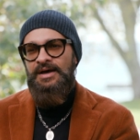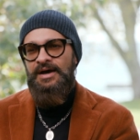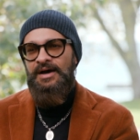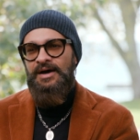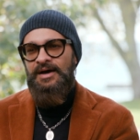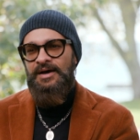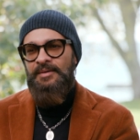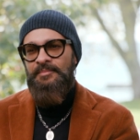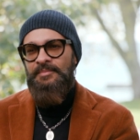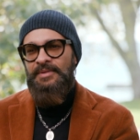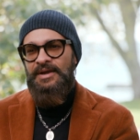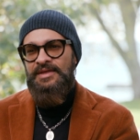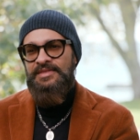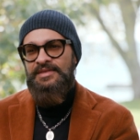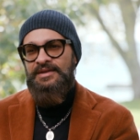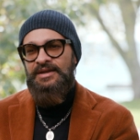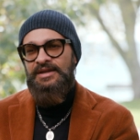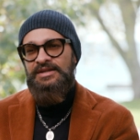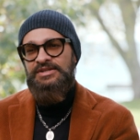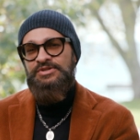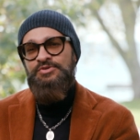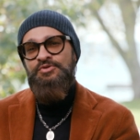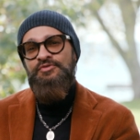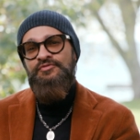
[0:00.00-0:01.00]
Um, and then
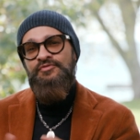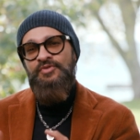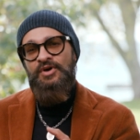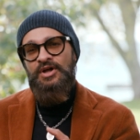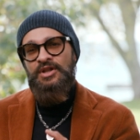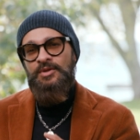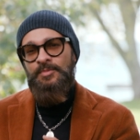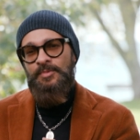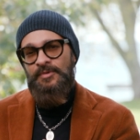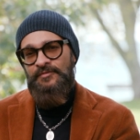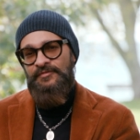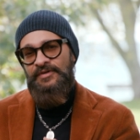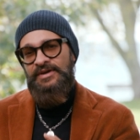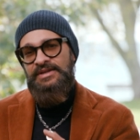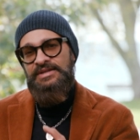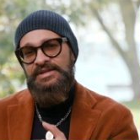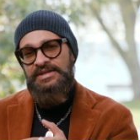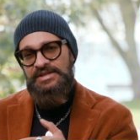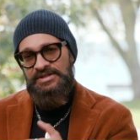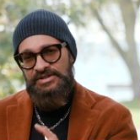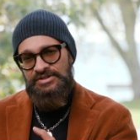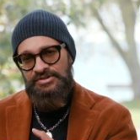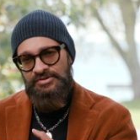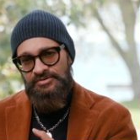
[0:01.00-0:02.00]
I do a follow-up if I
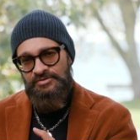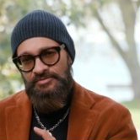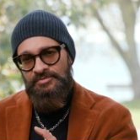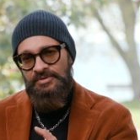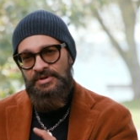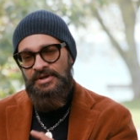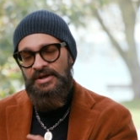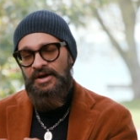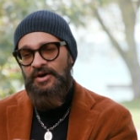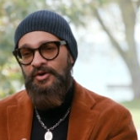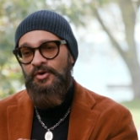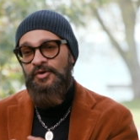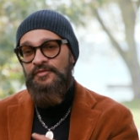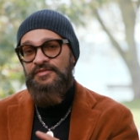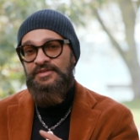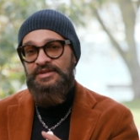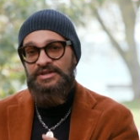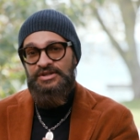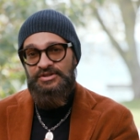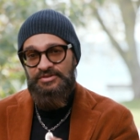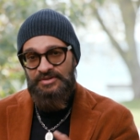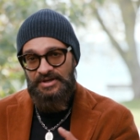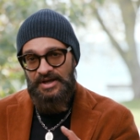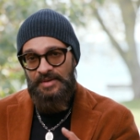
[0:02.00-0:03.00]
need to, or if
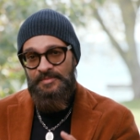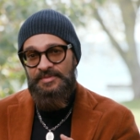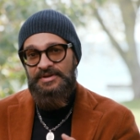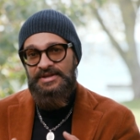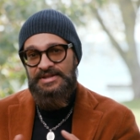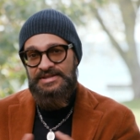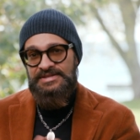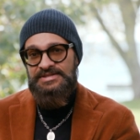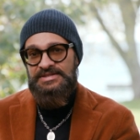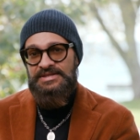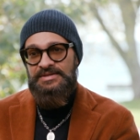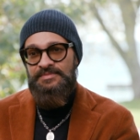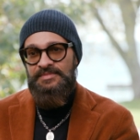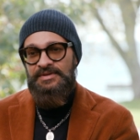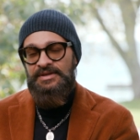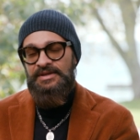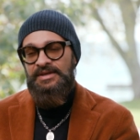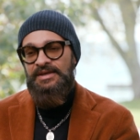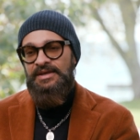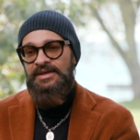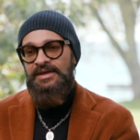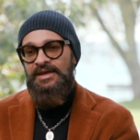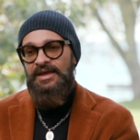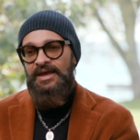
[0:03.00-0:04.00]
they need to come in and see
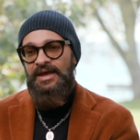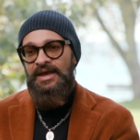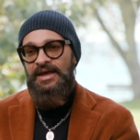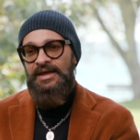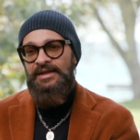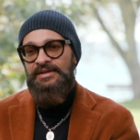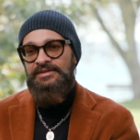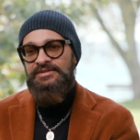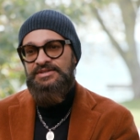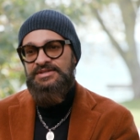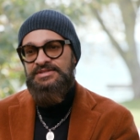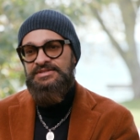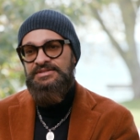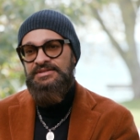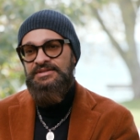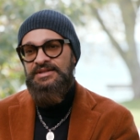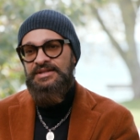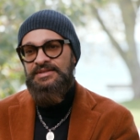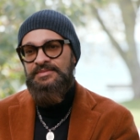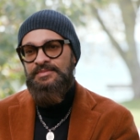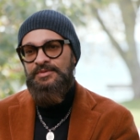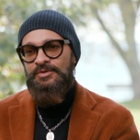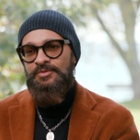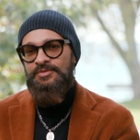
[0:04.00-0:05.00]
me. And just to
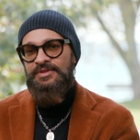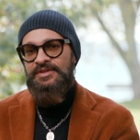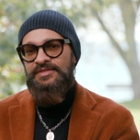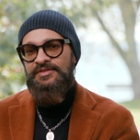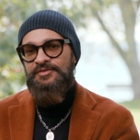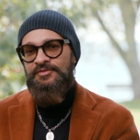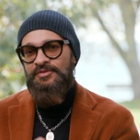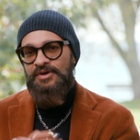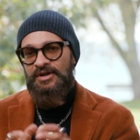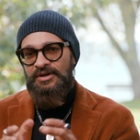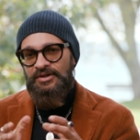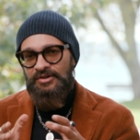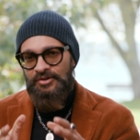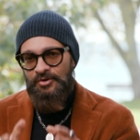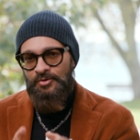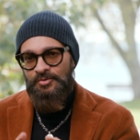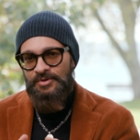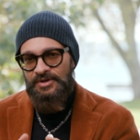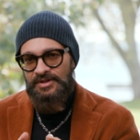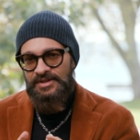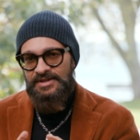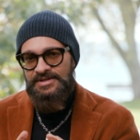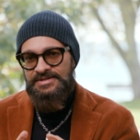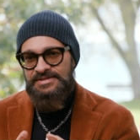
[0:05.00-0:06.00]
let them know that they're not
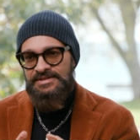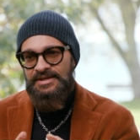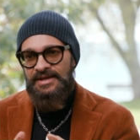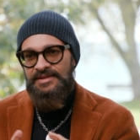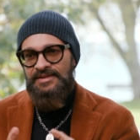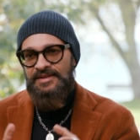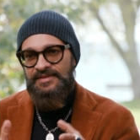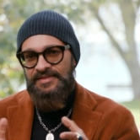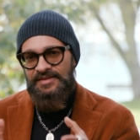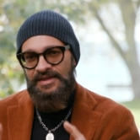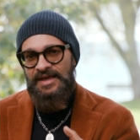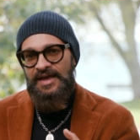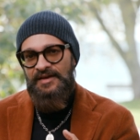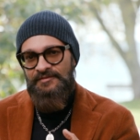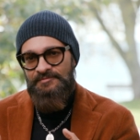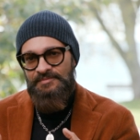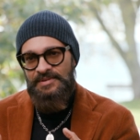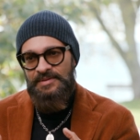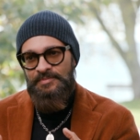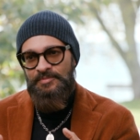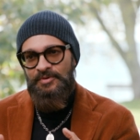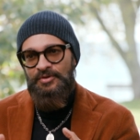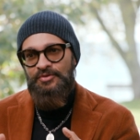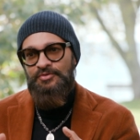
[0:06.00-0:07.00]
alone in this, and that they have
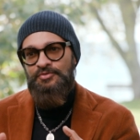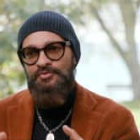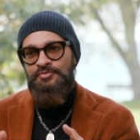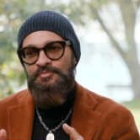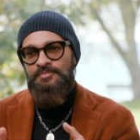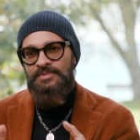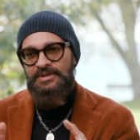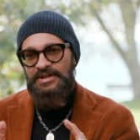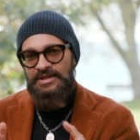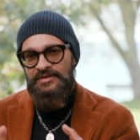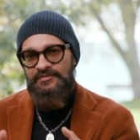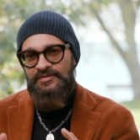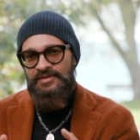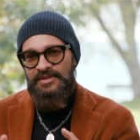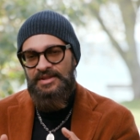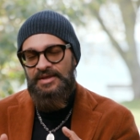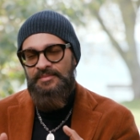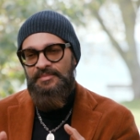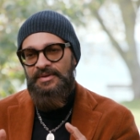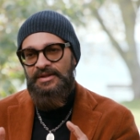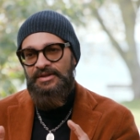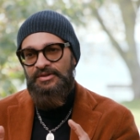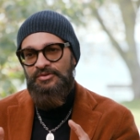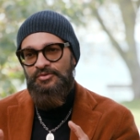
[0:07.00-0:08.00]
people who believe in
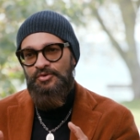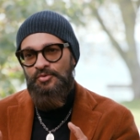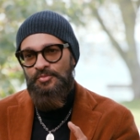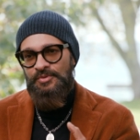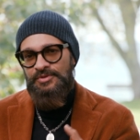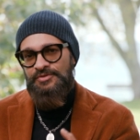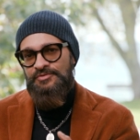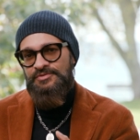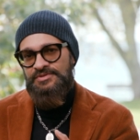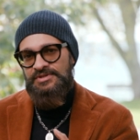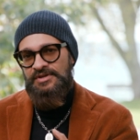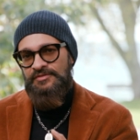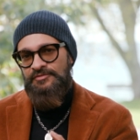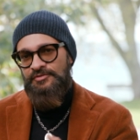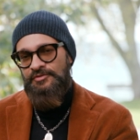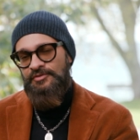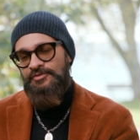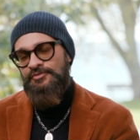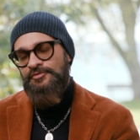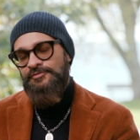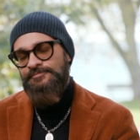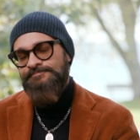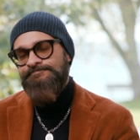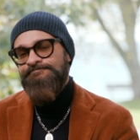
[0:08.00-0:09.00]
them and know what they're
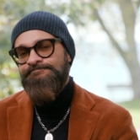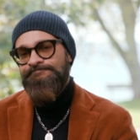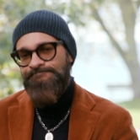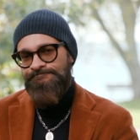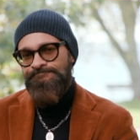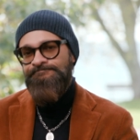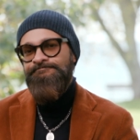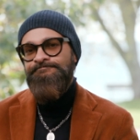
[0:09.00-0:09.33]
suffering through.